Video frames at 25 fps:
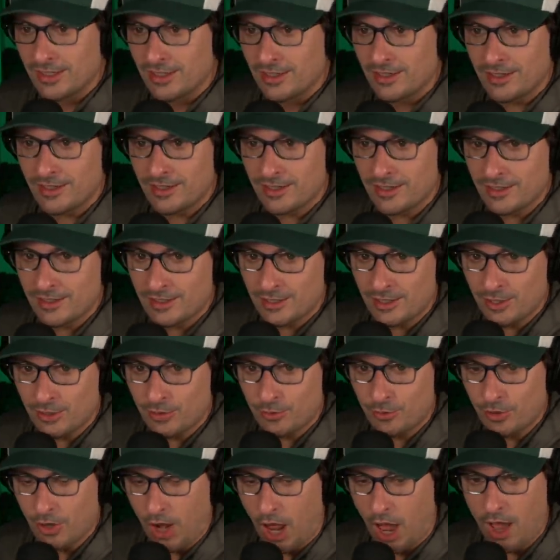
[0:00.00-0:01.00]
uh, you
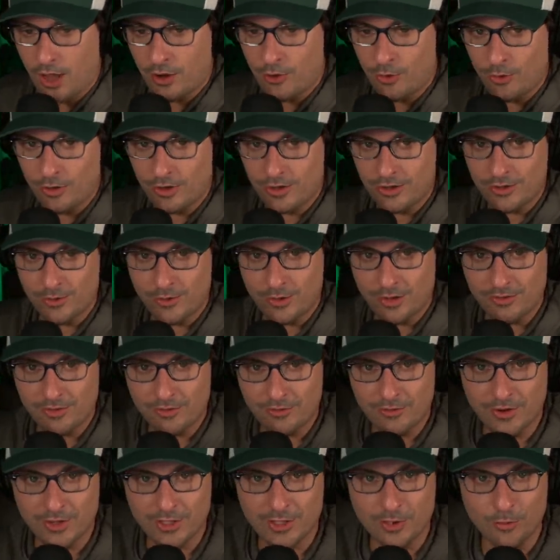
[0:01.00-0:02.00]
know, Law and Order, whatever the
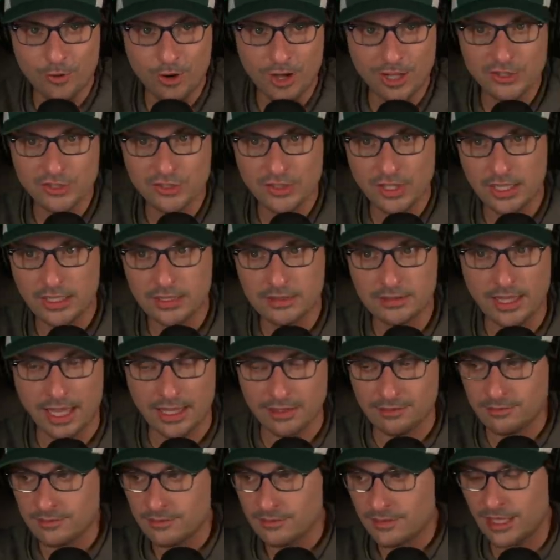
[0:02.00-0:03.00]
fuck you watch, like
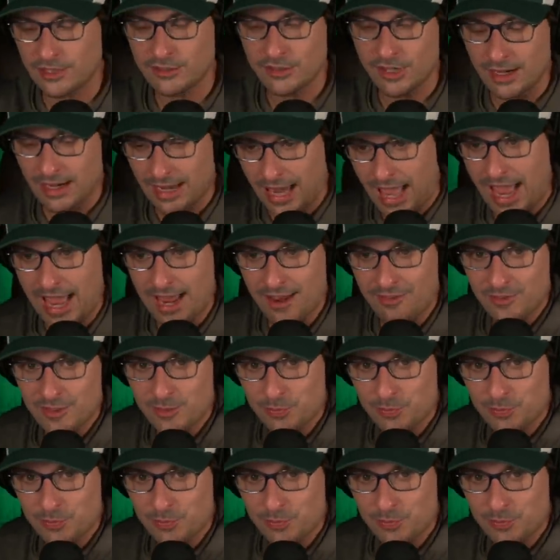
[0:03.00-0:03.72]
that, that's not live.